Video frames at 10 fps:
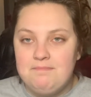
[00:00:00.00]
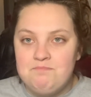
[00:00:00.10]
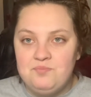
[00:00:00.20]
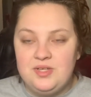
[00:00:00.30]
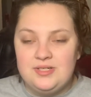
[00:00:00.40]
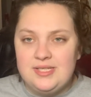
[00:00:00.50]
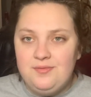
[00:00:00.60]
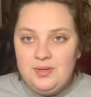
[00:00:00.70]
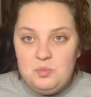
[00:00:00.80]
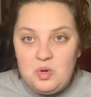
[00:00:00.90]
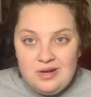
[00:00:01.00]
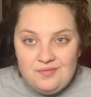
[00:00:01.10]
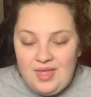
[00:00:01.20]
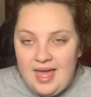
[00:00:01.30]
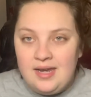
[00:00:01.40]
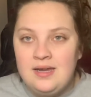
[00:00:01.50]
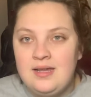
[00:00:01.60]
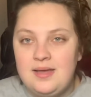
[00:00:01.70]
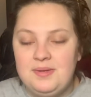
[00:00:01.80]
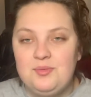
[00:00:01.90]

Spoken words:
there's even more of that. I mean,